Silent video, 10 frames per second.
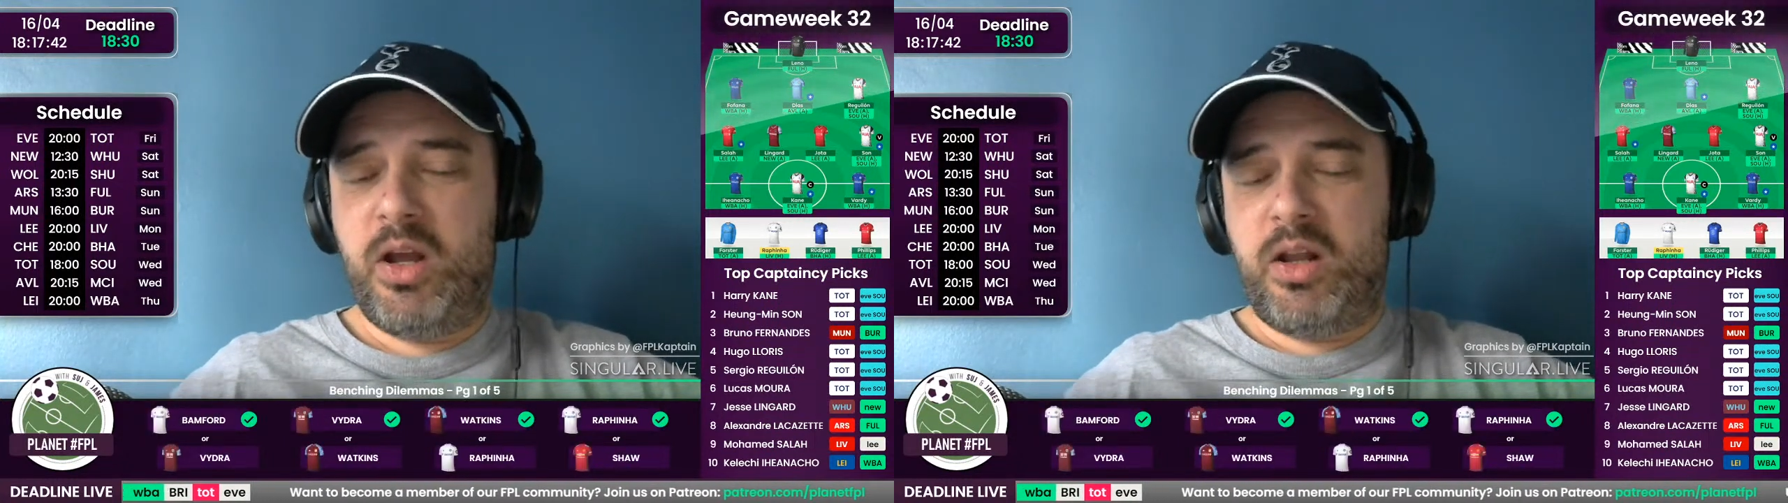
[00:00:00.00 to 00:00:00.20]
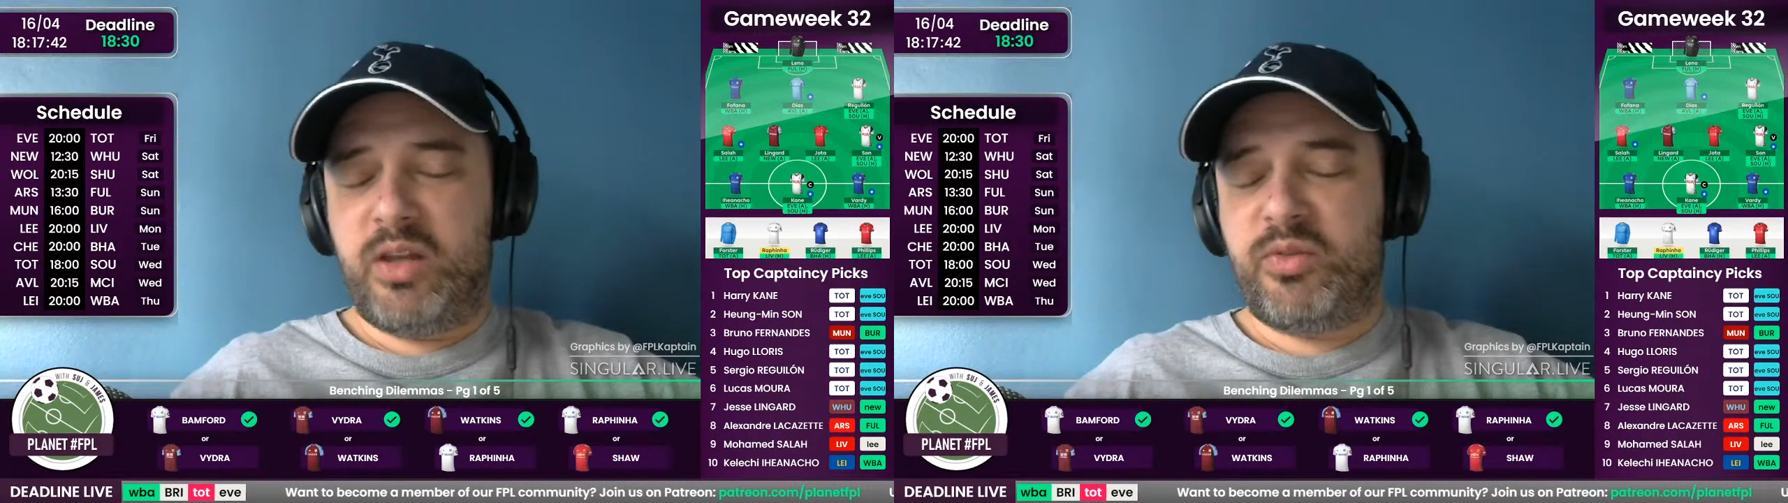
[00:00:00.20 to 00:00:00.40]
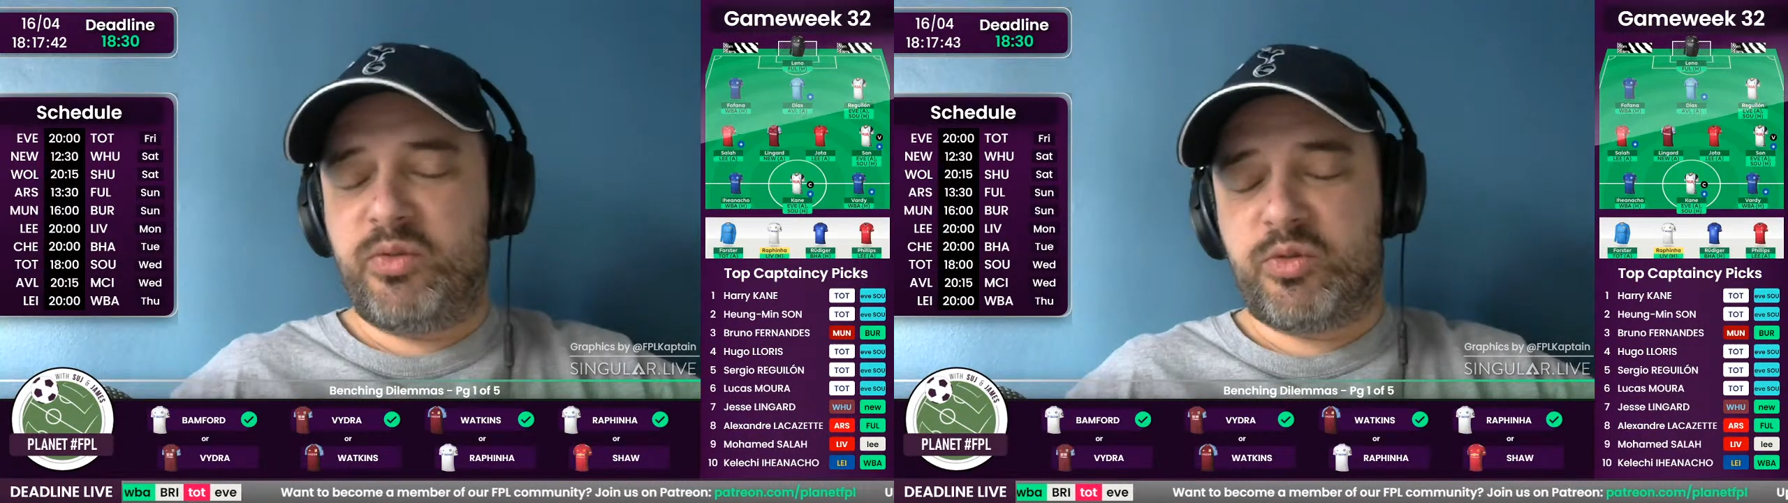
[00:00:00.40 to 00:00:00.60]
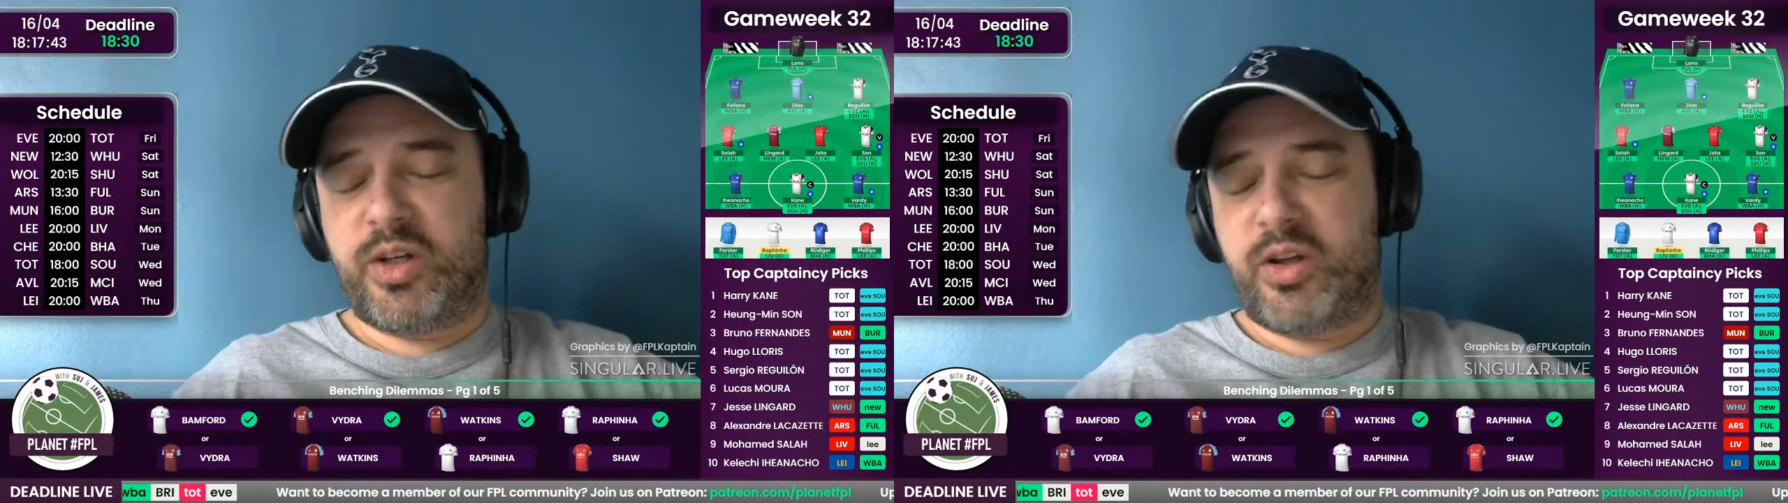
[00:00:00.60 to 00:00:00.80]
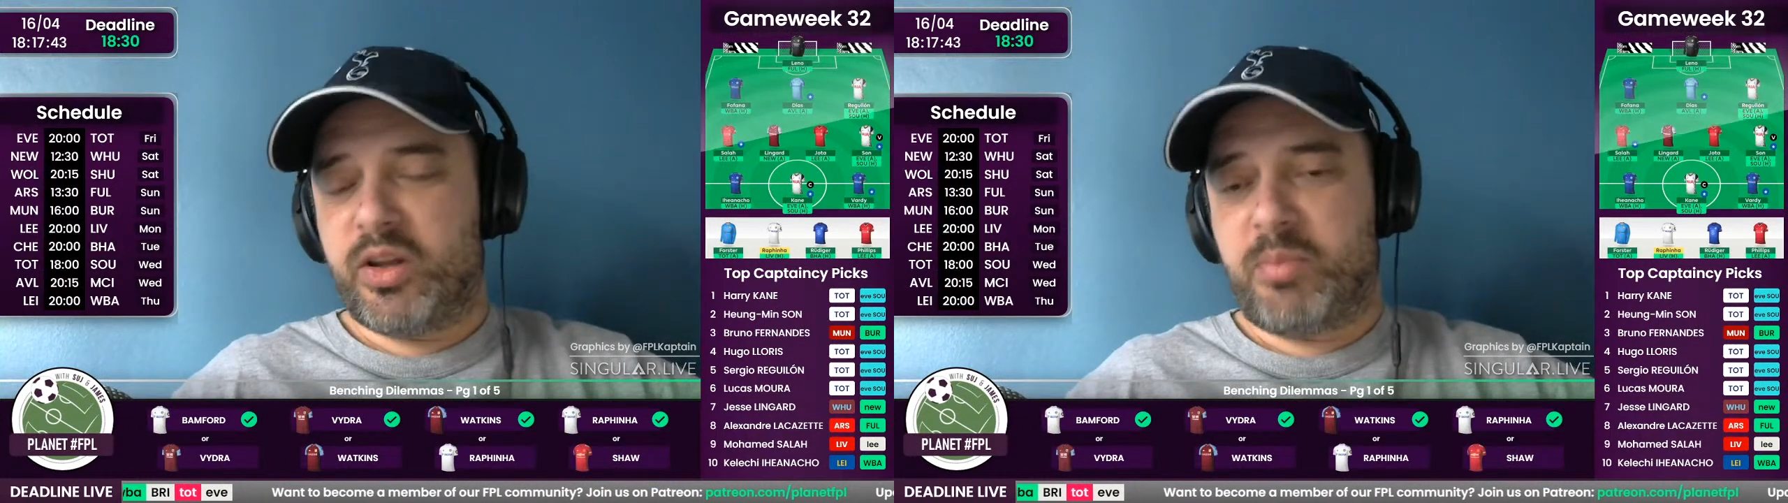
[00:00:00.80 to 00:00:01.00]
That if you've
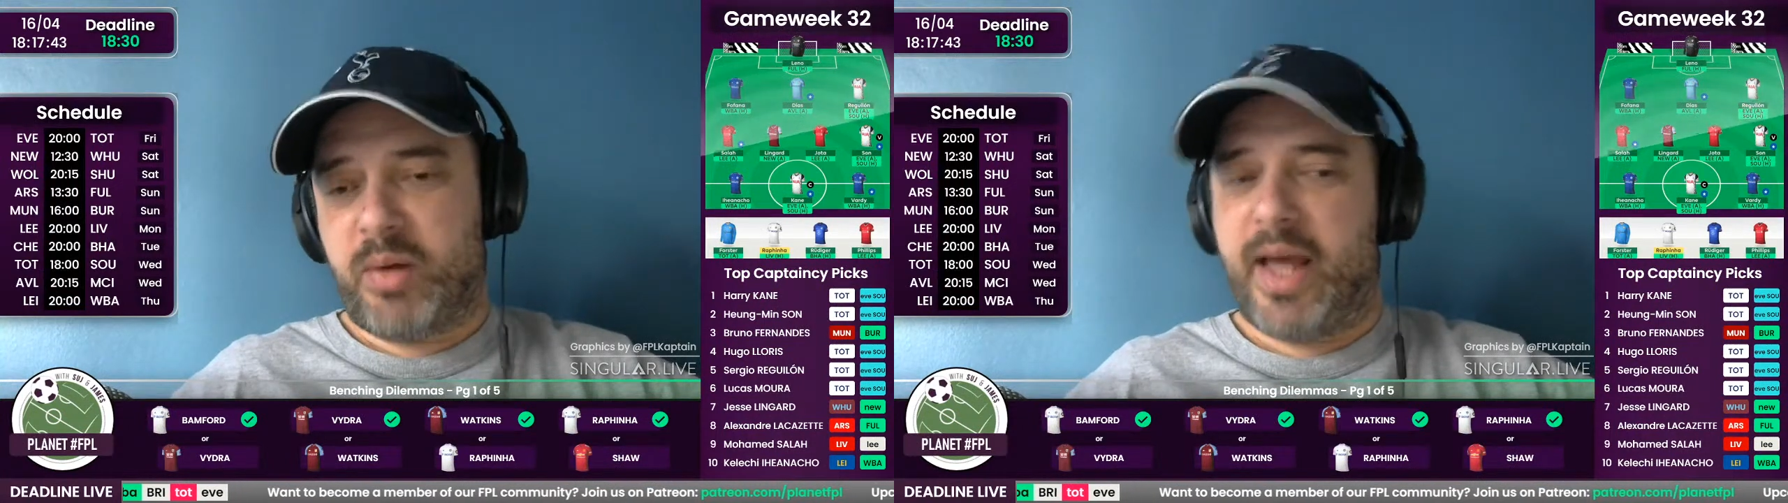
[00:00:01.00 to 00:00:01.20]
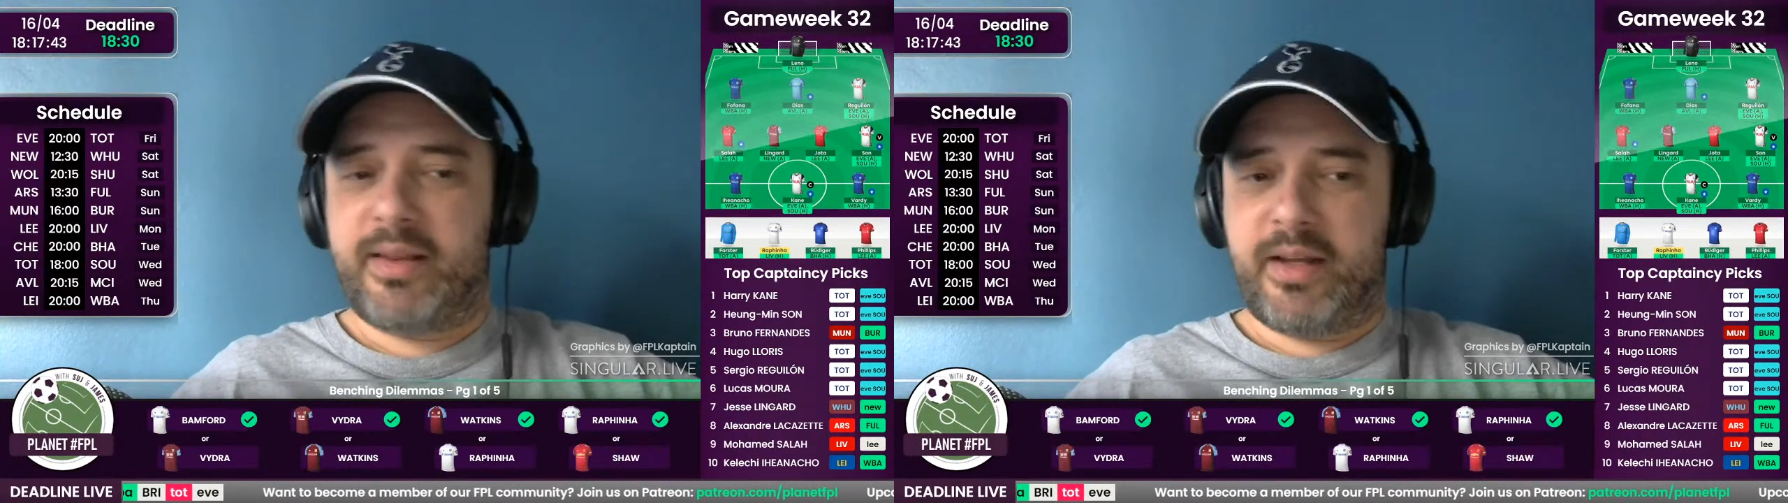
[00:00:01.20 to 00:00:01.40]
already got the player,